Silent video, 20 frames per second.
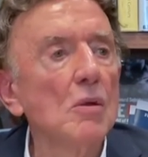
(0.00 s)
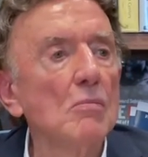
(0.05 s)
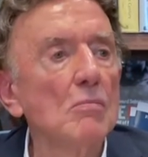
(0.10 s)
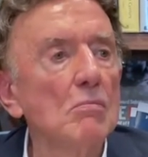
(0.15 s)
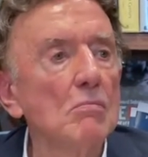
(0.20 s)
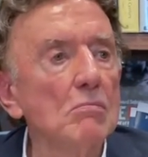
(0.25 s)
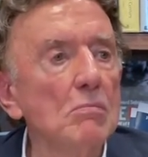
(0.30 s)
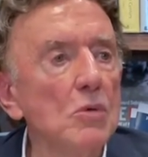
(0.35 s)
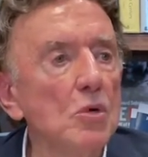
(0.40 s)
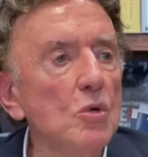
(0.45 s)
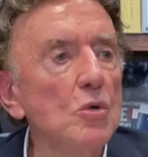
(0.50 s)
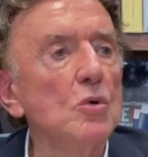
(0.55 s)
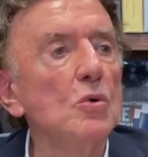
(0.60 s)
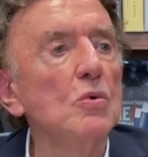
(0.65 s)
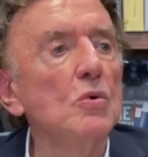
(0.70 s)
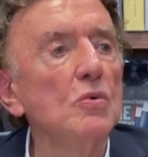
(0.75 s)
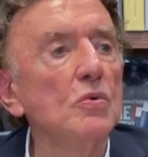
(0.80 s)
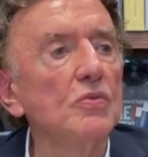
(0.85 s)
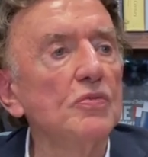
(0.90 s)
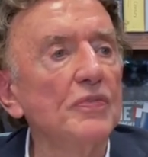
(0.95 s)

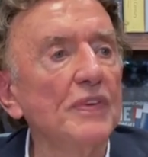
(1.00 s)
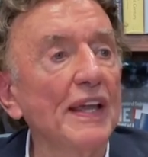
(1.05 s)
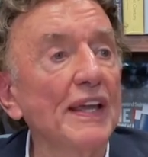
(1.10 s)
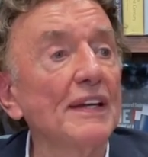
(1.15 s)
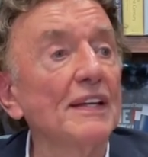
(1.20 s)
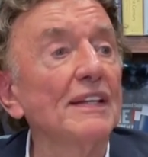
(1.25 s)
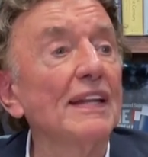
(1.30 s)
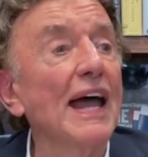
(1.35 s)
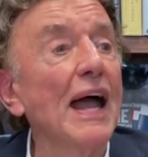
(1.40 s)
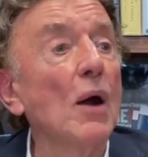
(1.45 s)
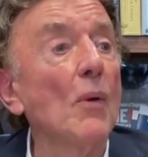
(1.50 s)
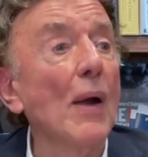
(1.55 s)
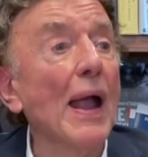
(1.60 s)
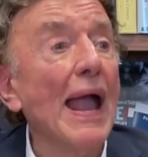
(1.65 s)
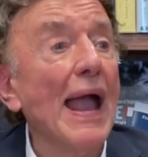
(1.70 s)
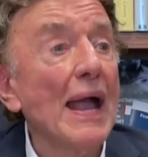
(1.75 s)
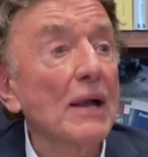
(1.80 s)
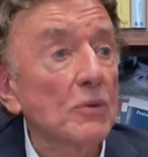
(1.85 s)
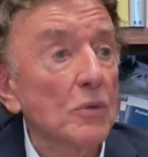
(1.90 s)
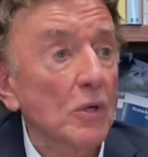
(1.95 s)
move and allow
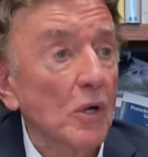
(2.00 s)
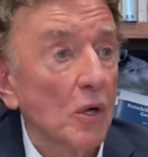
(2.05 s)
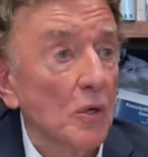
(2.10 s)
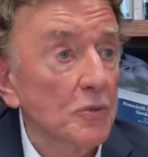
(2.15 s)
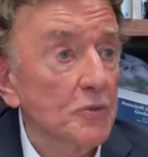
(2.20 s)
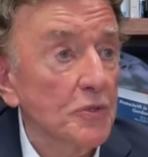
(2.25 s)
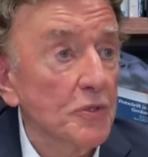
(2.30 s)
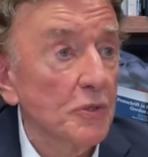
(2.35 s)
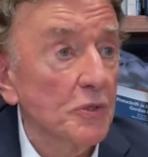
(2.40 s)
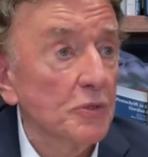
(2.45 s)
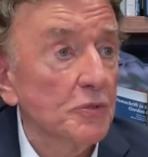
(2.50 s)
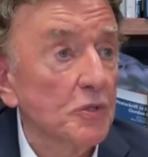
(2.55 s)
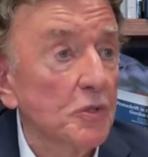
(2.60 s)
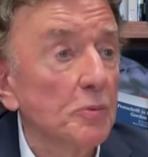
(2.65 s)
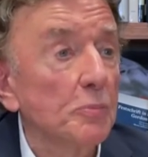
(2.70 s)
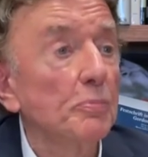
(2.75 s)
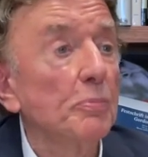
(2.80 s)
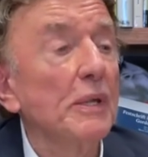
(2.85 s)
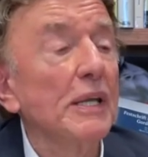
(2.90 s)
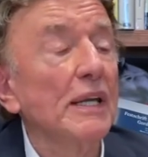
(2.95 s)
agriculture to
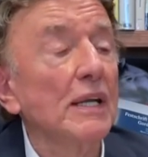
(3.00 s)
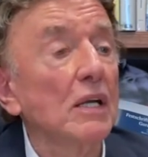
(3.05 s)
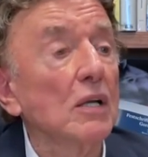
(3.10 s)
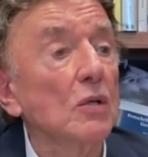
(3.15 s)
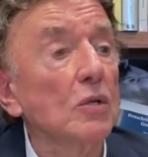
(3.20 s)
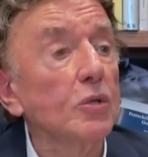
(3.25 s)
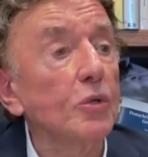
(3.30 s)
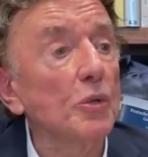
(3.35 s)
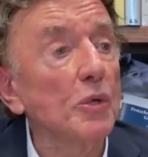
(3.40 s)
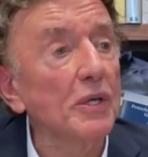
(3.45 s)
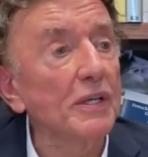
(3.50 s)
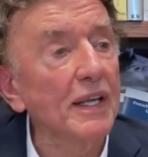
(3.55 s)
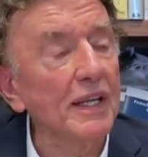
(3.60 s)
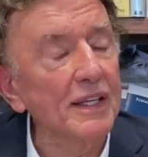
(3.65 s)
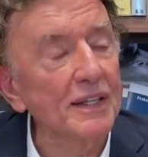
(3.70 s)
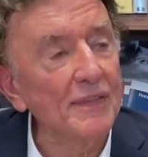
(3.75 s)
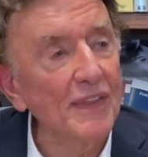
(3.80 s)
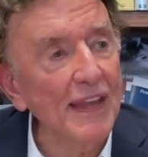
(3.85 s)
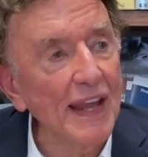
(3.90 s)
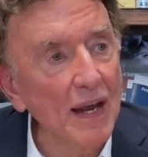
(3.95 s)
be included
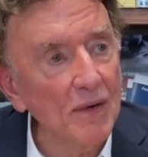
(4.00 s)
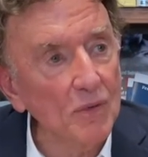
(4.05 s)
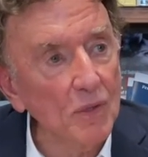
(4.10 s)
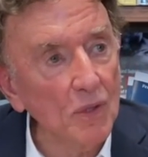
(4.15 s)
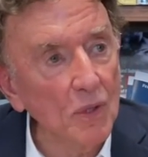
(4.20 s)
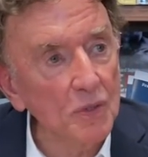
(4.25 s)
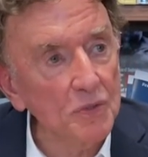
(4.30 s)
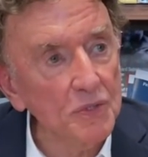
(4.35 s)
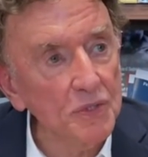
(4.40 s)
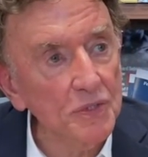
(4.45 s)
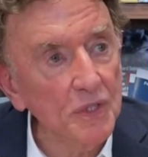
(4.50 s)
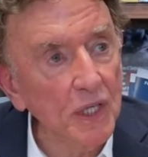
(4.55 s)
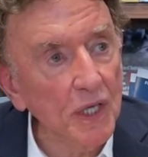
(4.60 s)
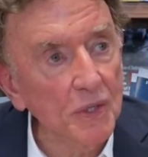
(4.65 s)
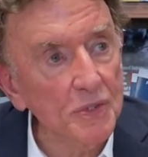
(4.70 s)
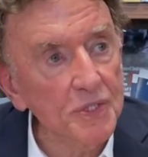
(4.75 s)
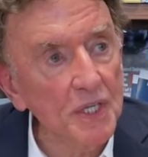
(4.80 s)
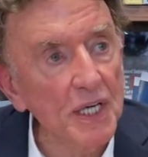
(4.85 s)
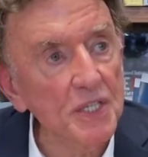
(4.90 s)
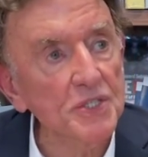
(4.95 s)
in the agricultural
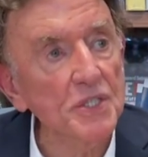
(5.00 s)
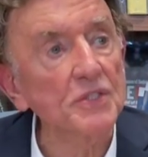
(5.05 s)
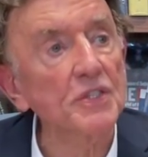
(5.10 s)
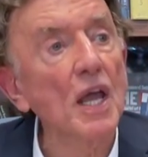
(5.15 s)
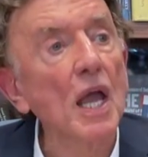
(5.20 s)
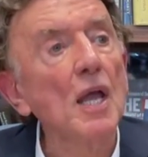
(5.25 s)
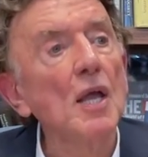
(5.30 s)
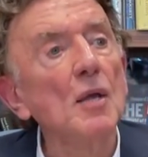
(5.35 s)
negotiations.